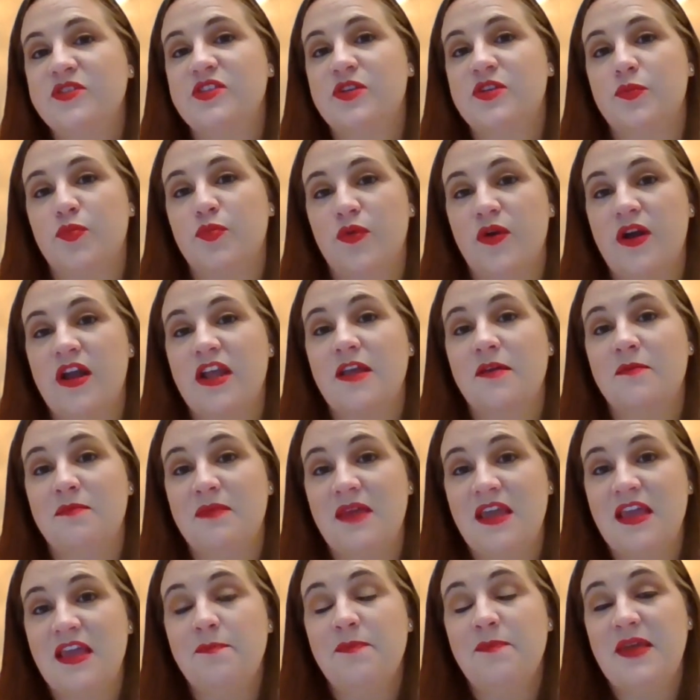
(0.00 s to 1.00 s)
to bring
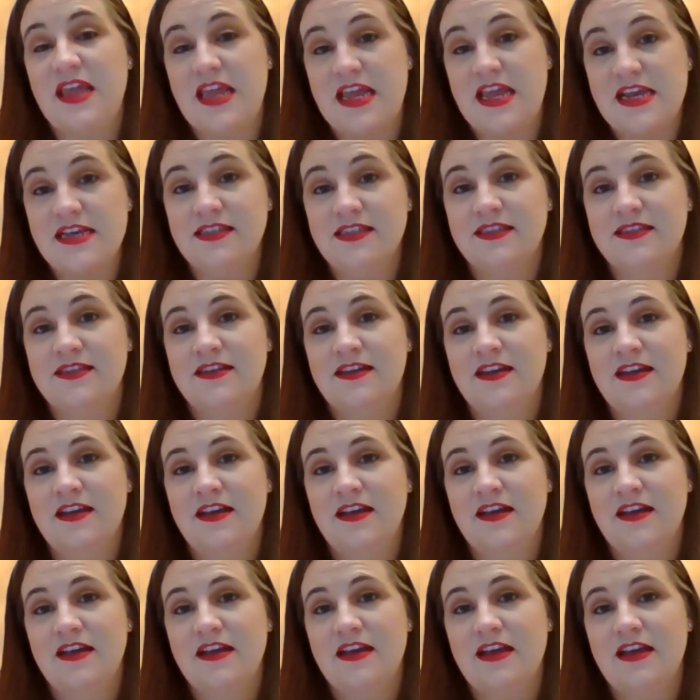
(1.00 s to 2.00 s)
me peace
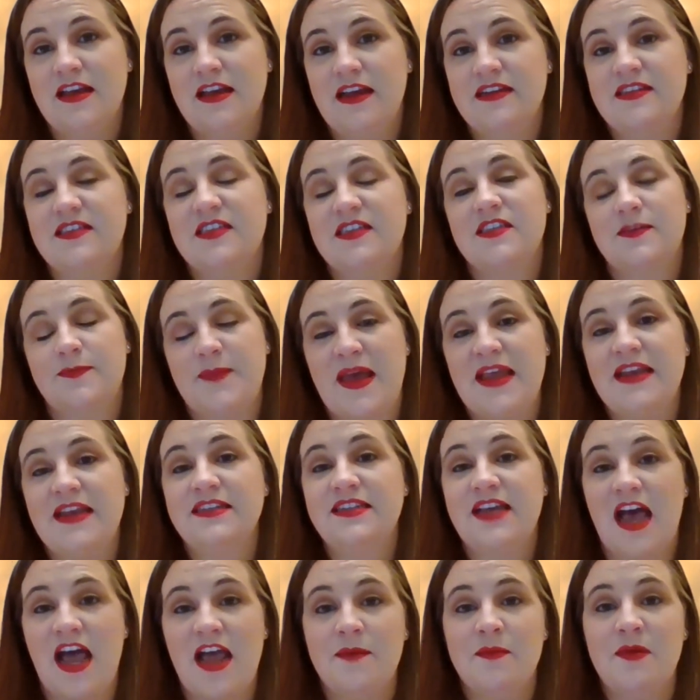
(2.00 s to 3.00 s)
is to spend
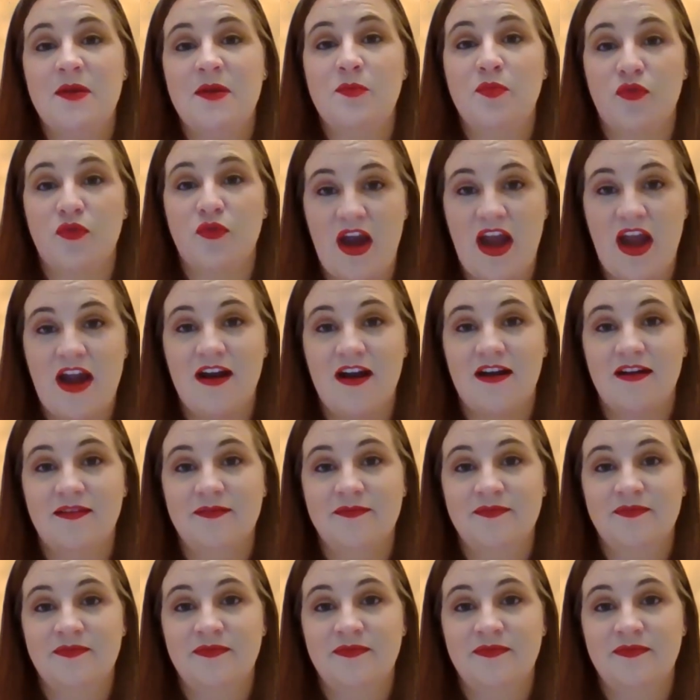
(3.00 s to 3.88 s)
time in prayer,